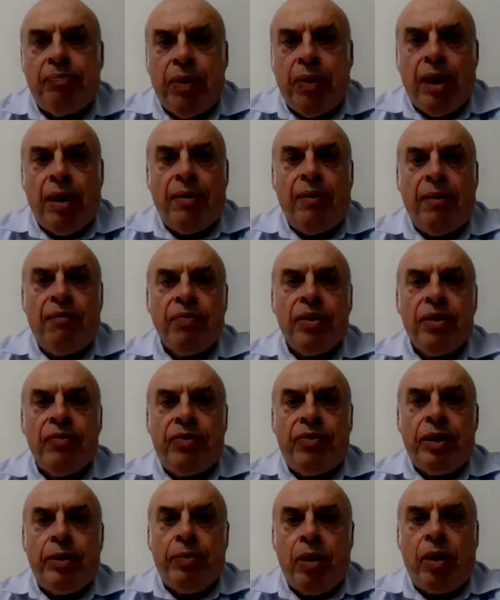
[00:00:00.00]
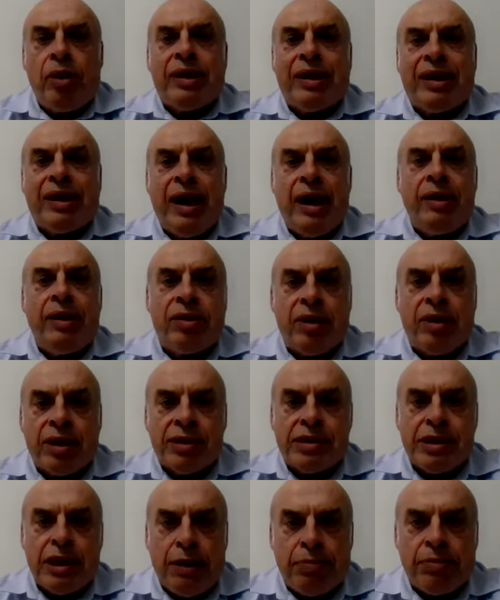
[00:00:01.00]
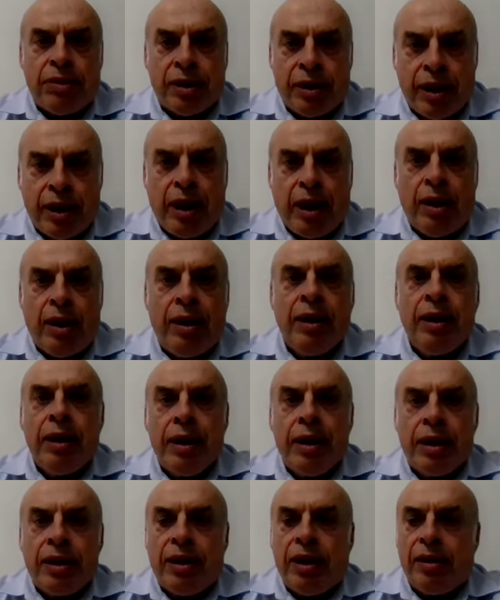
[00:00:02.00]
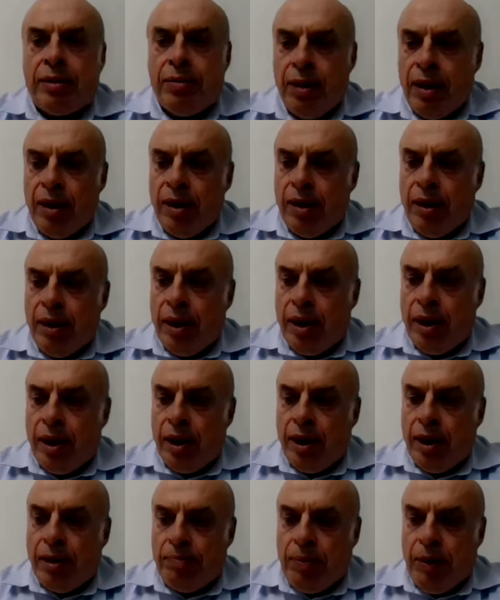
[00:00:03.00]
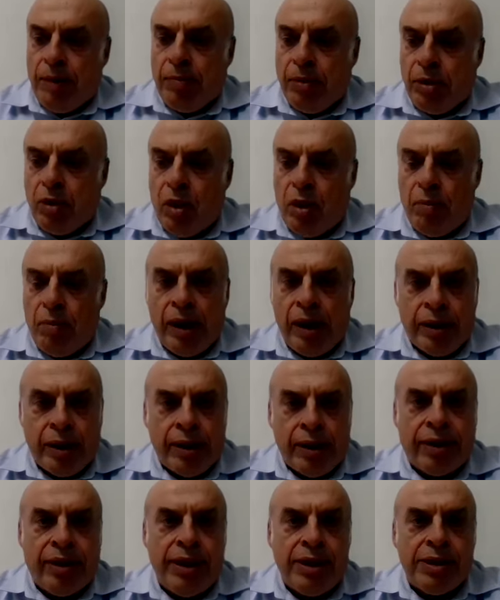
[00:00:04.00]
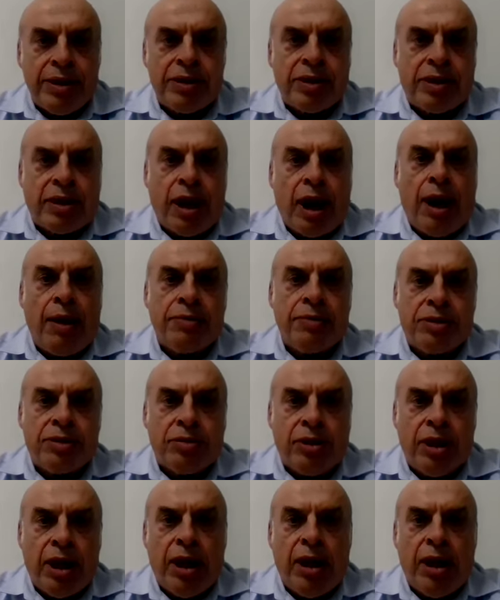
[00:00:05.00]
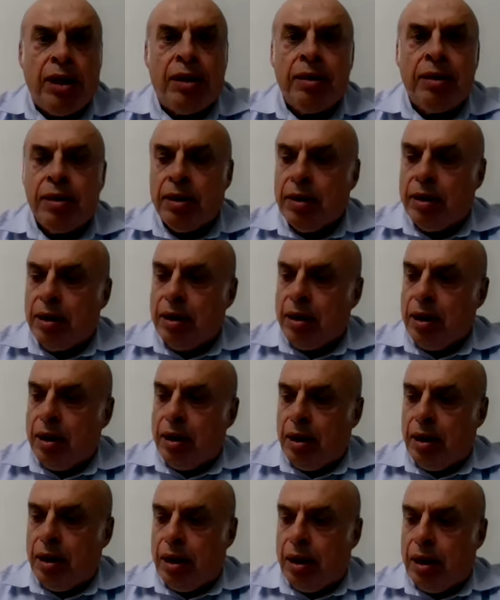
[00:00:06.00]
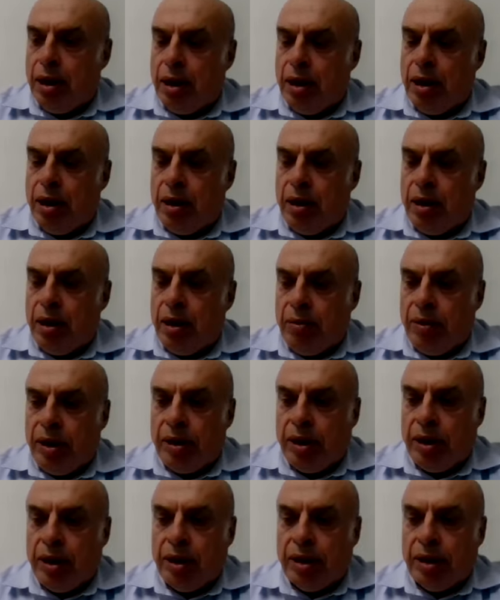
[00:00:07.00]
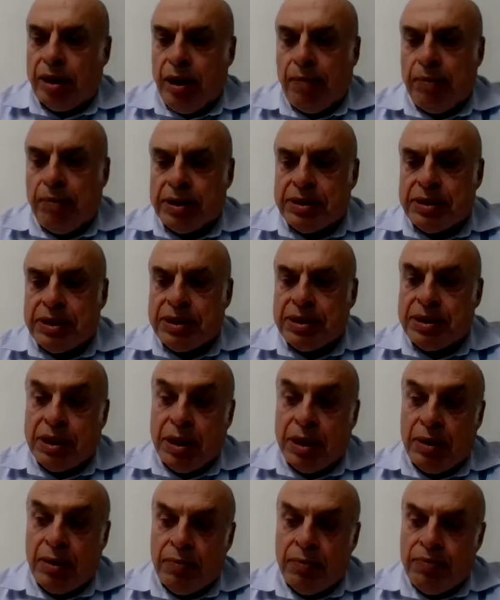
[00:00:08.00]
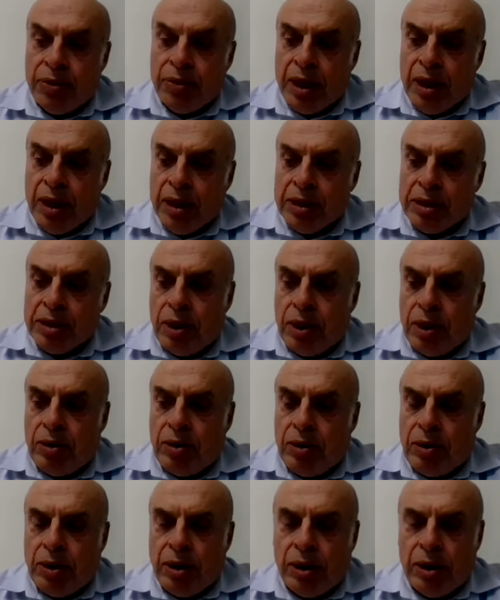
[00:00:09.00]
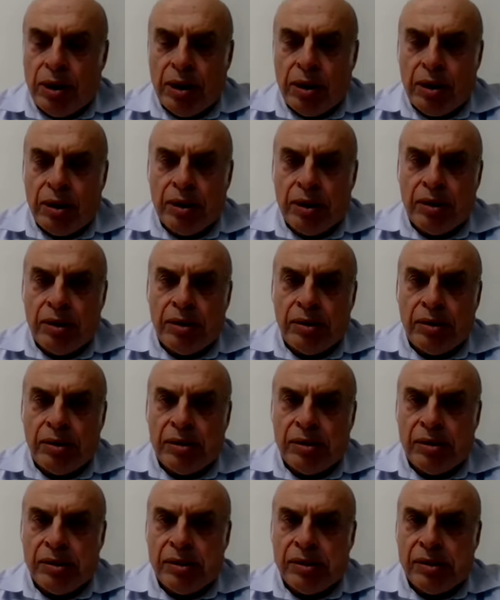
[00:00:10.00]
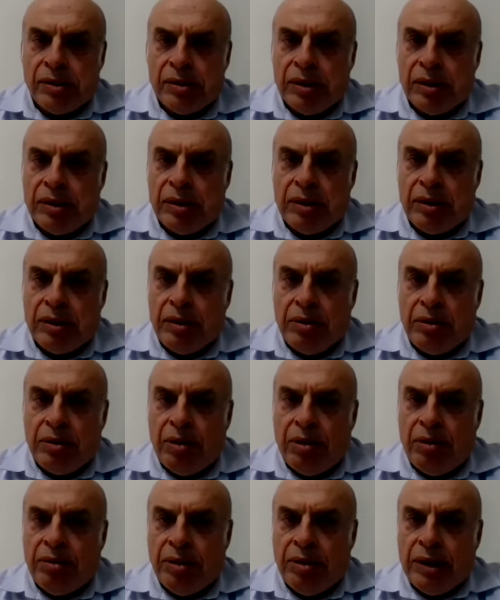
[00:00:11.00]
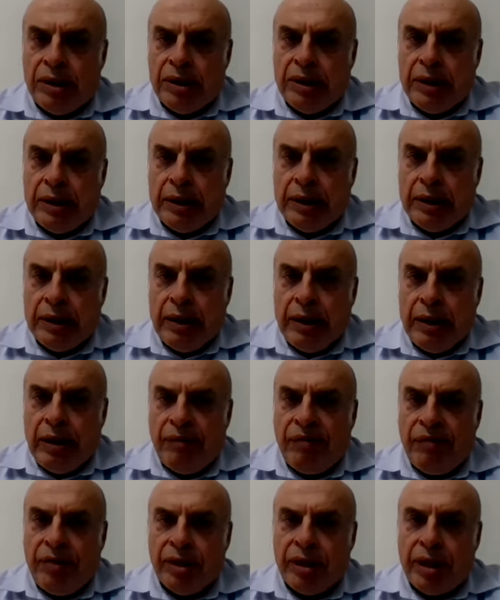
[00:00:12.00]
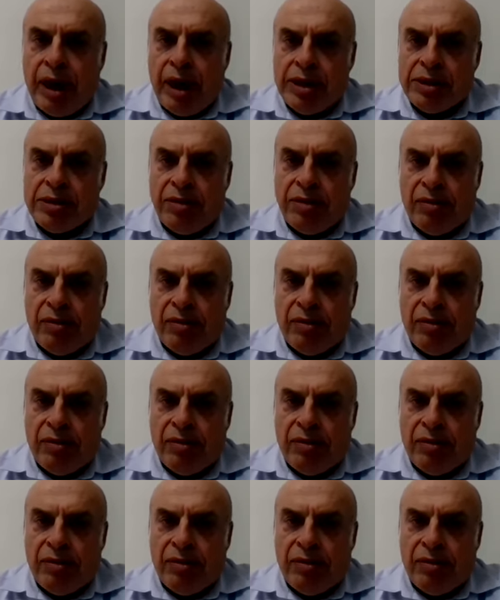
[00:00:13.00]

uh, free world cannot accept that that uh, people who are making these crimes today uh, will keep existing. So uh, uh, you know, uh, if in case